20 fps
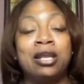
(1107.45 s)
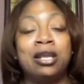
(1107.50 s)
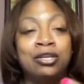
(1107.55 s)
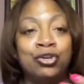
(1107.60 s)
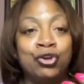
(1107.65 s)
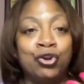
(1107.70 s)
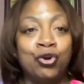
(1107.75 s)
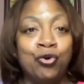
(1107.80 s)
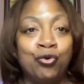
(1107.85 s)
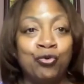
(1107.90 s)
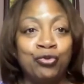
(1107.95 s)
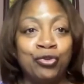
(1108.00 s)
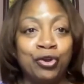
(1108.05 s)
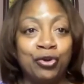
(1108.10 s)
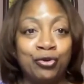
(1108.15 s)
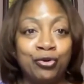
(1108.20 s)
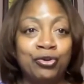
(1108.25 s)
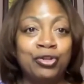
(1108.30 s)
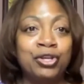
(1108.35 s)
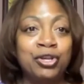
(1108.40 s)
you know, the
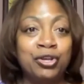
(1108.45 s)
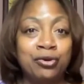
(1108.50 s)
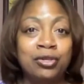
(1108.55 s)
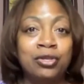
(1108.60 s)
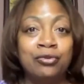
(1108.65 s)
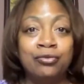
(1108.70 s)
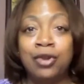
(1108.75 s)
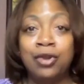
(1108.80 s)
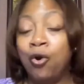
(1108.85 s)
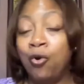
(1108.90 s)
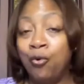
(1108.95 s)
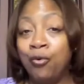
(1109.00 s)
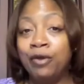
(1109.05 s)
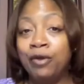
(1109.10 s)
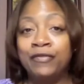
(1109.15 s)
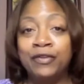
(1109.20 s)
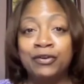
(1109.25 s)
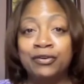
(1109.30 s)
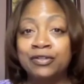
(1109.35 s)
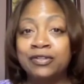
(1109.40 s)
earlier you know
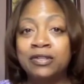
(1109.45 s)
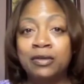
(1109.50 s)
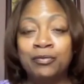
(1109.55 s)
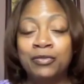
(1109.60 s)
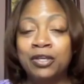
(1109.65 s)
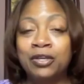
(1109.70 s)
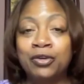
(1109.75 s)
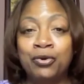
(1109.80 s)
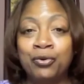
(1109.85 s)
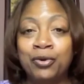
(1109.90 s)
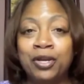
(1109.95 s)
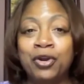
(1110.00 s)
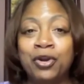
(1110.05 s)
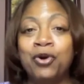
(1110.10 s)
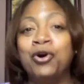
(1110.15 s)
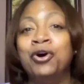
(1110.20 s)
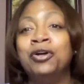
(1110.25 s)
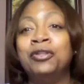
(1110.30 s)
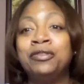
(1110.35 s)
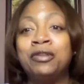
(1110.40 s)
if there's something going
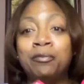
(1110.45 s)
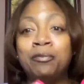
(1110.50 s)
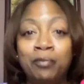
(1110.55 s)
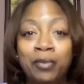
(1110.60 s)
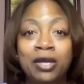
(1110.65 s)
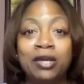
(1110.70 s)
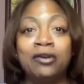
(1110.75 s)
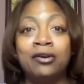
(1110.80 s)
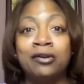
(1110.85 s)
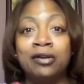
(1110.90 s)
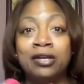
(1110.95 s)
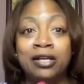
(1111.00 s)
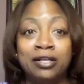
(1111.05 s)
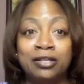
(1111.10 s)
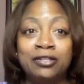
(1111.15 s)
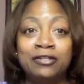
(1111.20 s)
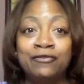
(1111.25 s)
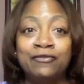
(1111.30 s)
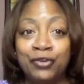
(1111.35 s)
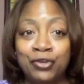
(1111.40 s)
on, the better it
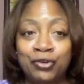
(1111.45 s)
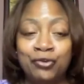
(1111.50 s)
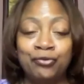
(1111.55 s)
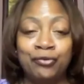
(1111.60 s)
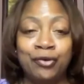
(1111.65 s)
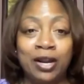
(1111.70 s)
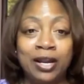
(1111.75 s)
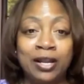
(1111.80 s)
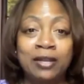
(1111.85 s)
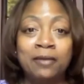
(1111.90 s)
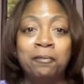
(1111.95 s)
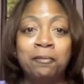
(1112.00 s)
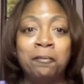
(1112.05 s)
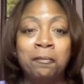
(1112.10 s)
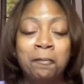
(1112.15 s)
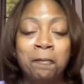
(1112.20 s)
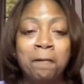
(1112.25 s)
is for you, right?